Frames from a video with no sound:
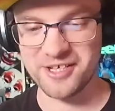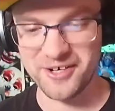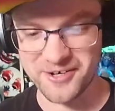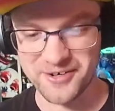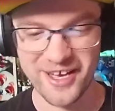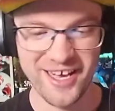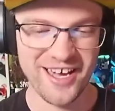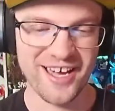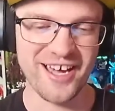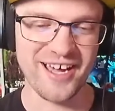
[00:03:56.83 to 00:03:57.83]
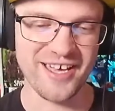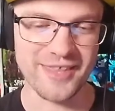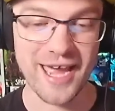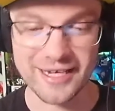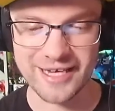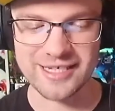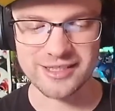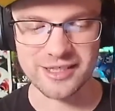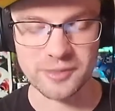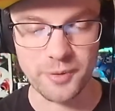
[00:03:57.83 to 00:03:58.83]
So that kind of
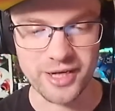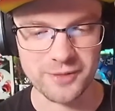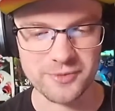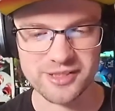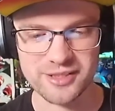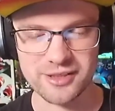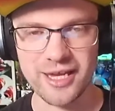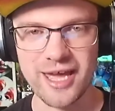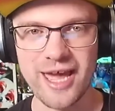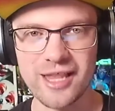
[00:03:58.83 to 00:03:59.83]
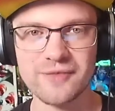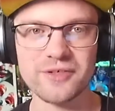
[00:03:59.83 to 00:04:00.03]
sucked, but it was still a hell of a